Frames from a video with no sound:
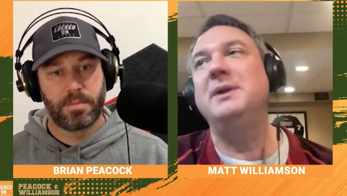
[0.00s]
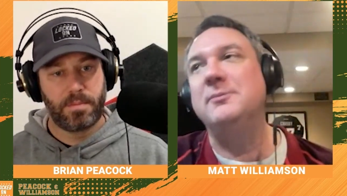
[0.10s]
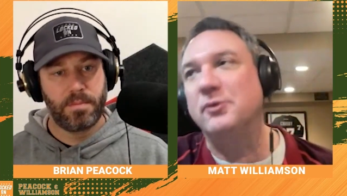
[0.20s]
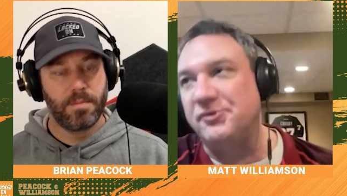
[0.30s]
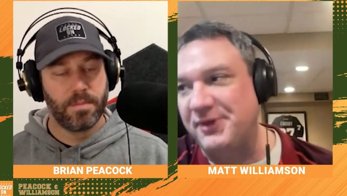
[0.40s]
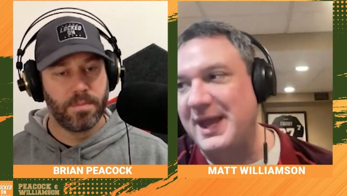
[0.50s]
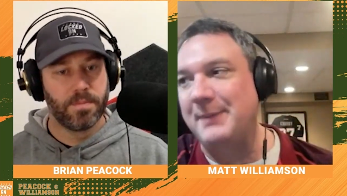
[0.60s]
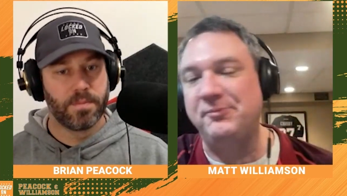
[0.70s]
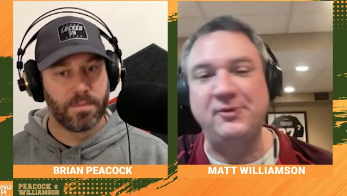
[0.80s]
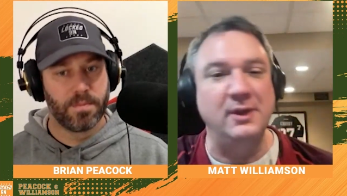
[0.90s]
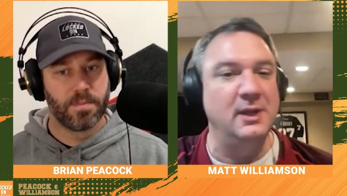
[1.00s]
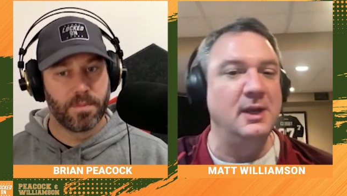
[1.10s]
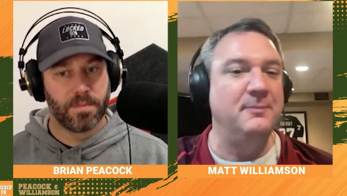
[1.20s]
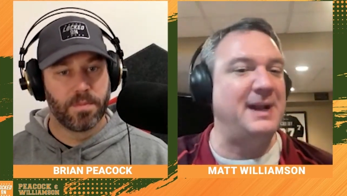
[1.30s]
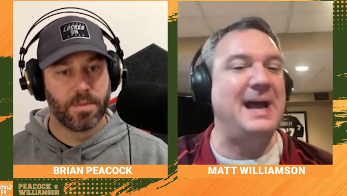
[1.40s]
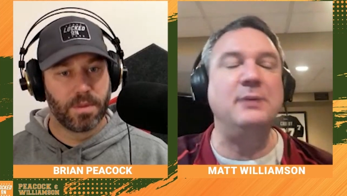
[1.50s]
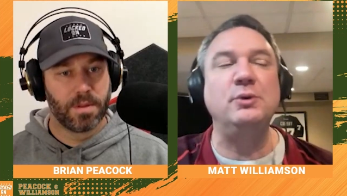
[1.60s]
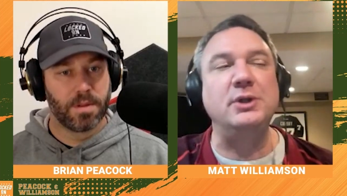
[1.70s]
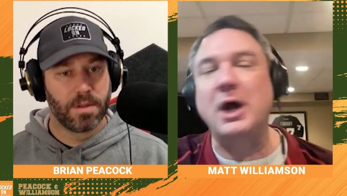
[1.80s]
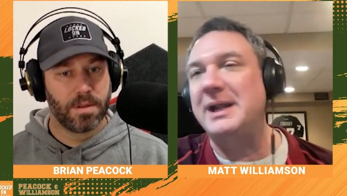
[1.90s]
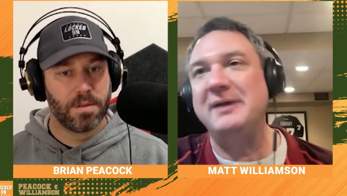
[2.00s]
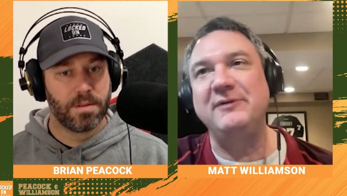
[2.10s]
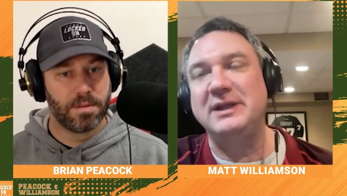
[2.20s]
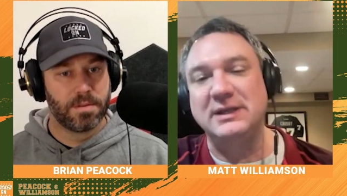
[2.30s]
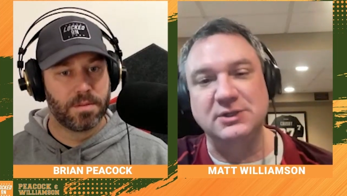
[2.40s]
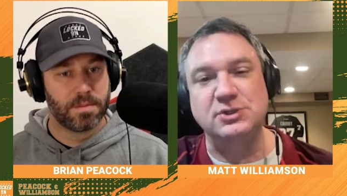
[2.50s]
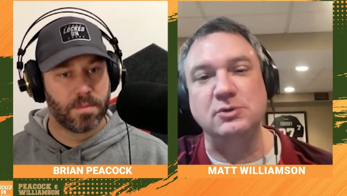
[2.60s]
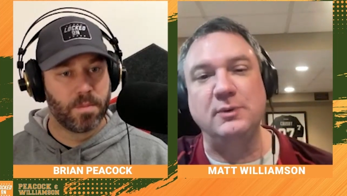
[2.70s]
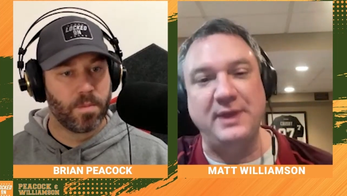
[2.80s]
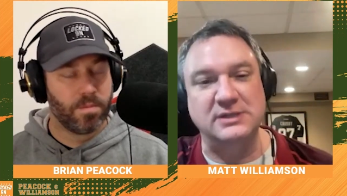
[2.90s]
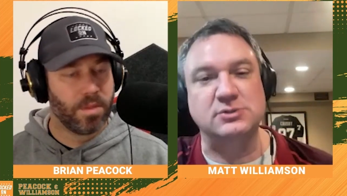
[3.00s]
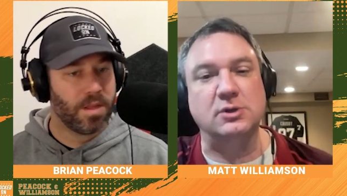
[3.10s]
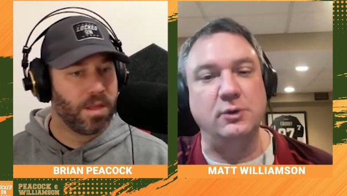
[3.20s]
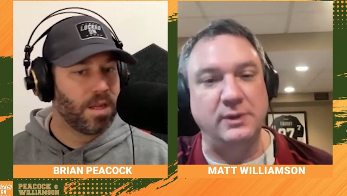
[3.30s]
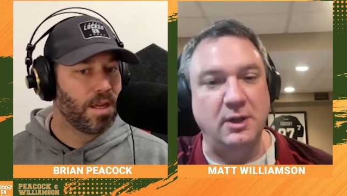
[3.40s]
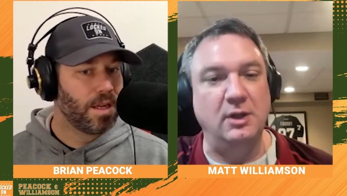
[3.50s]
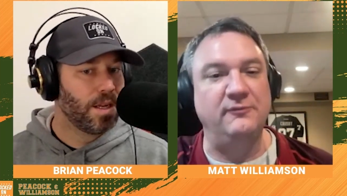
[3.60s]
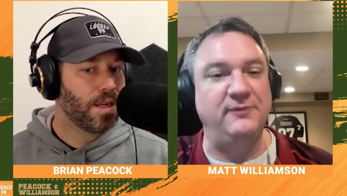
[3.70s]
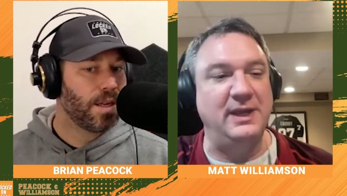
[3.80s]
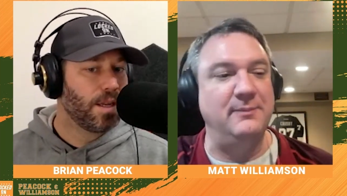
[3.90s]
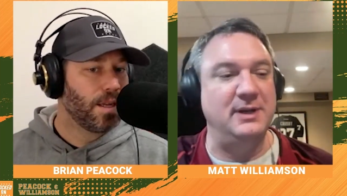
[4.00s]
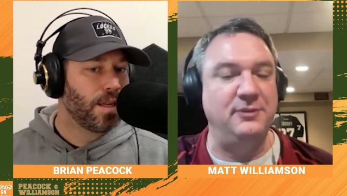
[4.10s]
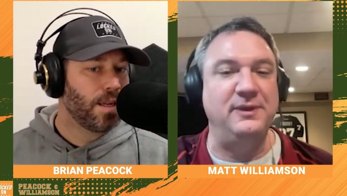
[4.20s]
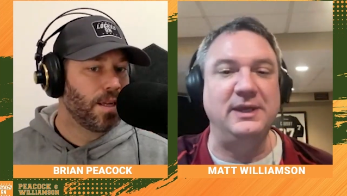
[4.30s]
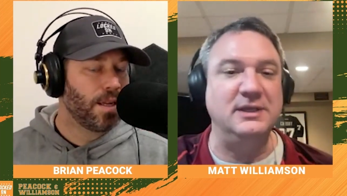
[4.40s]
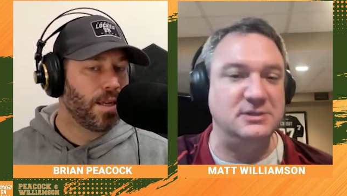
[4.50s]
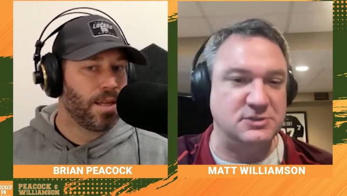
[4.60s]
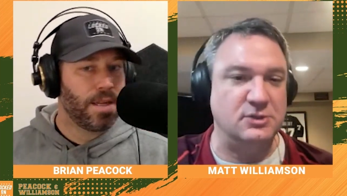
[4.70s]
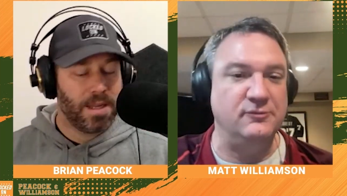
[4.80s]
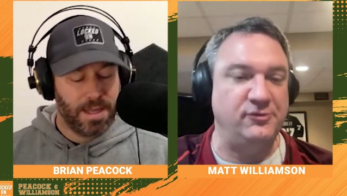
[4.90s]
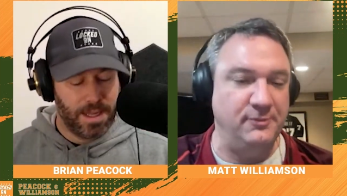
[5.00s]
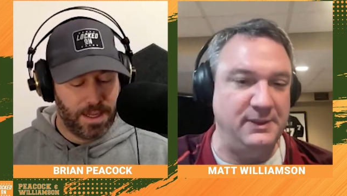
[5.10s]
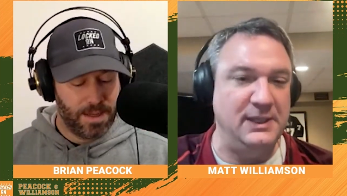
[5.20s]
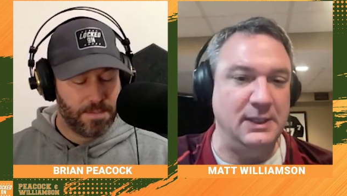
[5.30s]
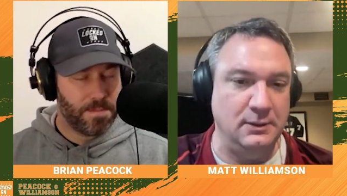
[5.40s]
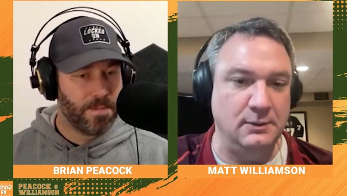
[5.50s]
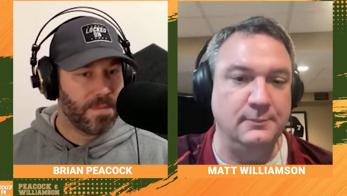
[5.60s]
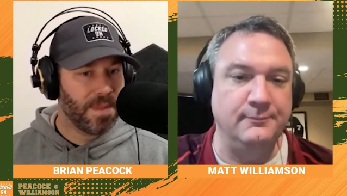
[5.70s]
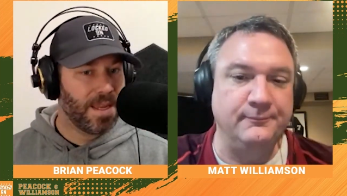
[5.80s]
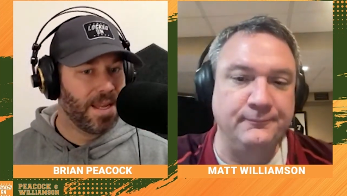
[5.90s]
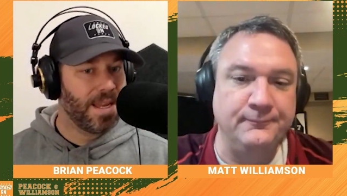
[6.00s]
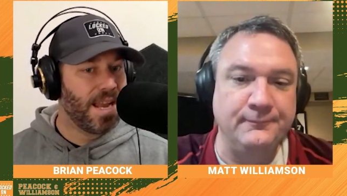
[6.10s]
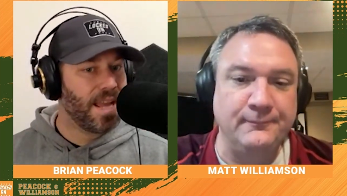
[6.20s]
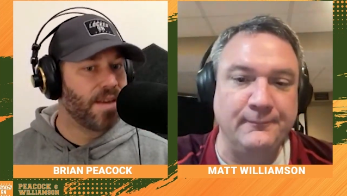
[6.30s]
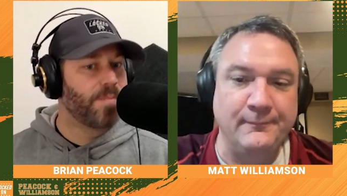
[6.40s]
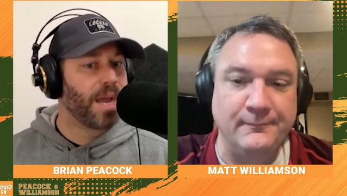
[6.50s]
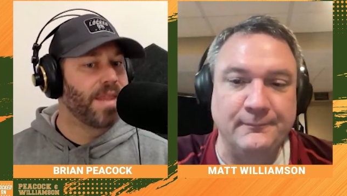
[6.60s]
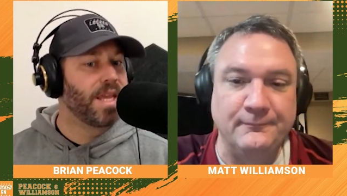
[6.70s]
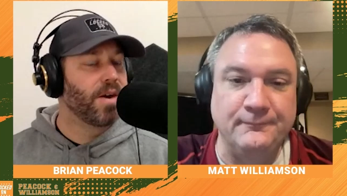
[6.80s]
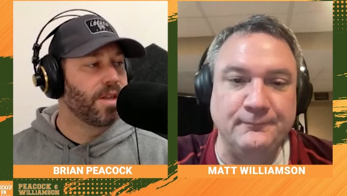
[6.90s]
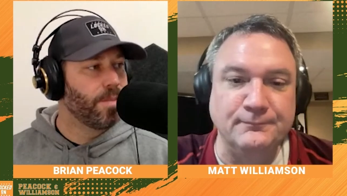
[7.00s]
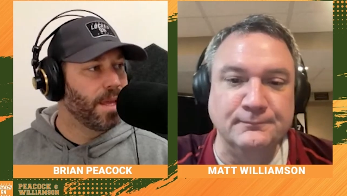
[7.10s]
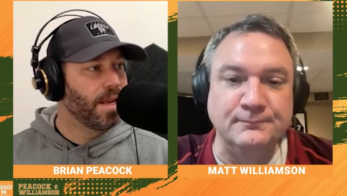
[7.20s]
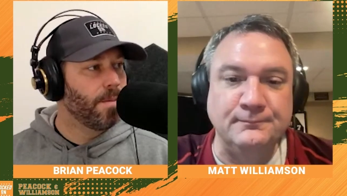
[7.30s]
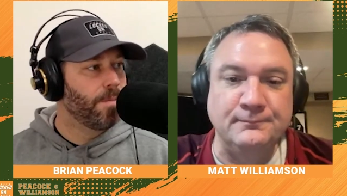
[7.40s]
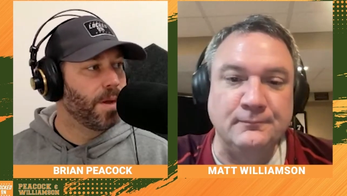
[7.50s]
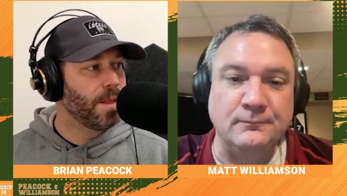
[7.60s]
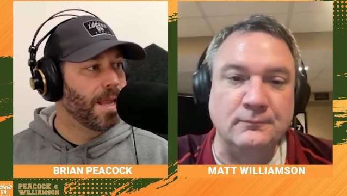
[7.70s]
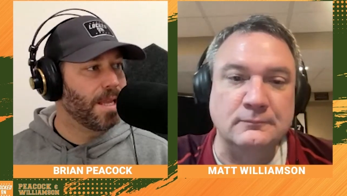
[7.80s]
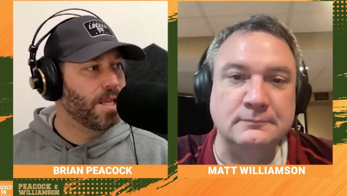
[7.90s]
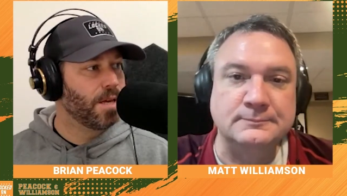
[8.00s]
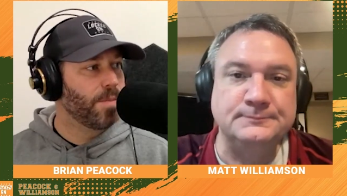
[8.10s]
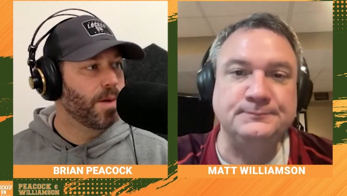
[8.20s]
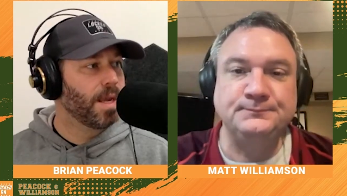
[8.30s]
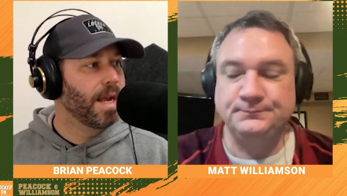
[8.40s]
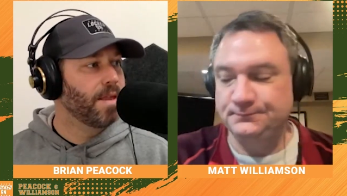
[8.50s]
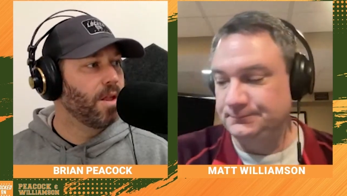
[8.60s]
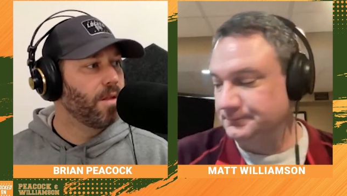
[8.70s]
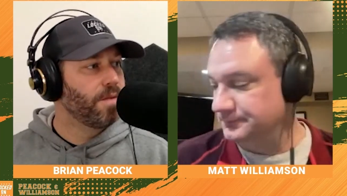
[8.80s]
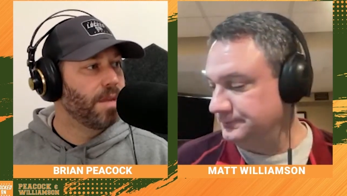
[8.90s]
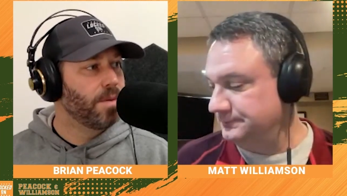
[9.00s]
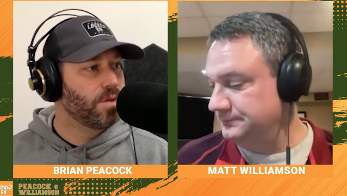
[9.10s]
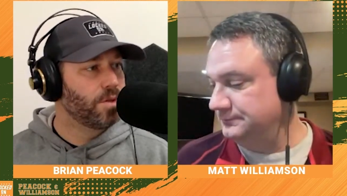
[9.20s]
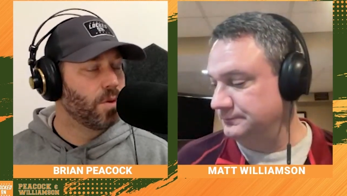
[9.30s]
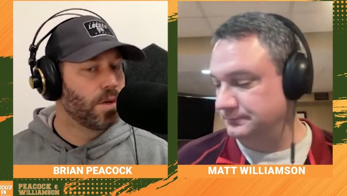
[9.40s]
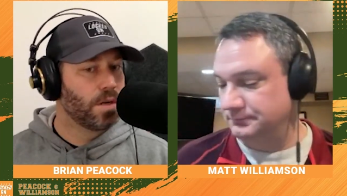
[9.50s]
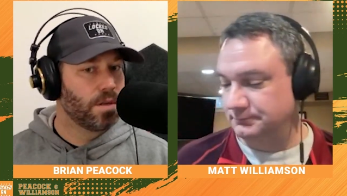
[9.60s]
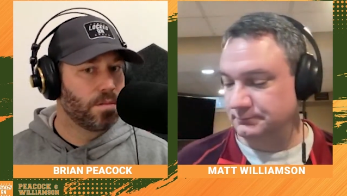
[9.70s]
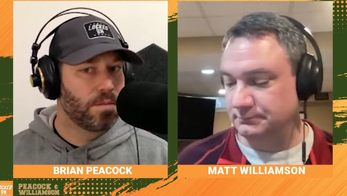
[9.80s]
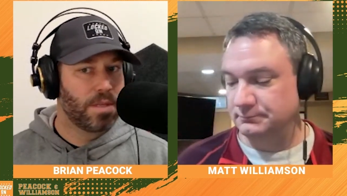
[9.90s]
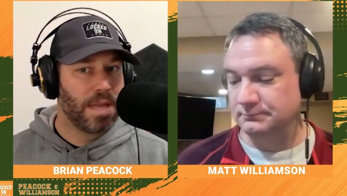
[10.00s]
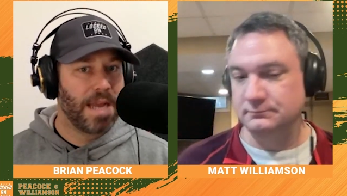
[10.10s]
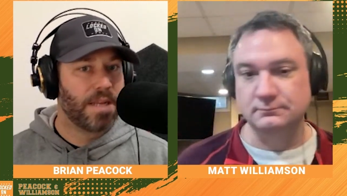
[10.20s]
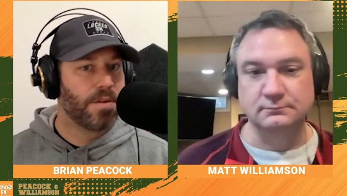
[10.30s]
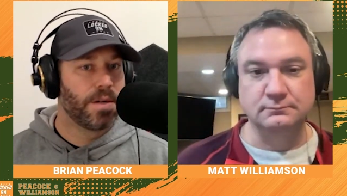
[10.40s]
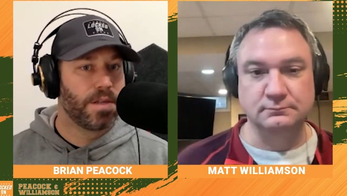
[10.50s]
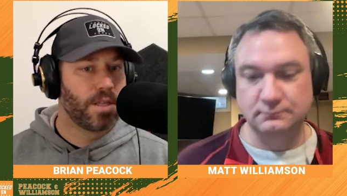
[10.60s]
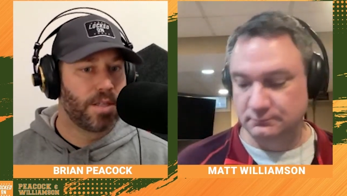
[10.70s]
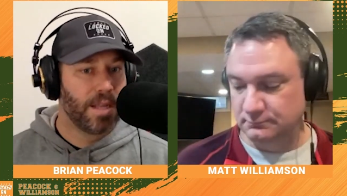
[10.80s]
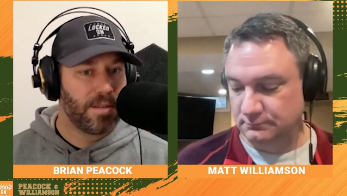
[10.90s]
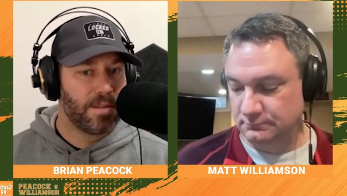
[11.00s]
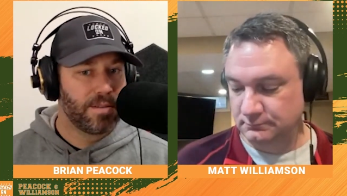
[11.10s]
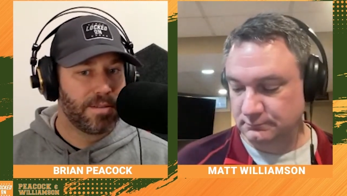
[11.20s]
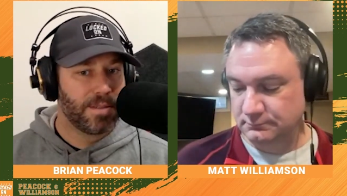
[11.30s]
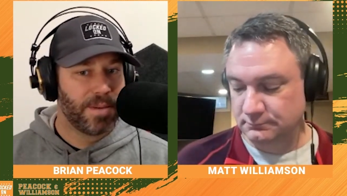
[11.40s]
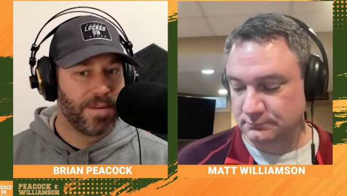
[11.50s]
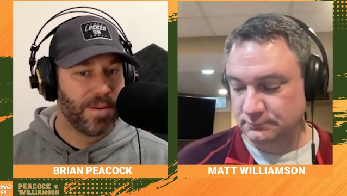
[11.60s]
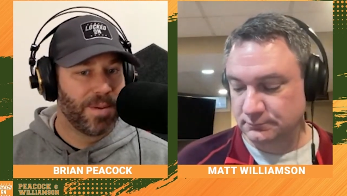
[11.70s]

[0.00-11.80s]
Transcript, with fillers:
Speaker 1: many more snaps? But I would not have any issue with Hester going to the Hall of Fame, and I think he deserves to be
Speaker 2: in. And, and I buy the argument, but like you're going to put a guy in the Hall of Fame who scored nine career touchdowns or whatever it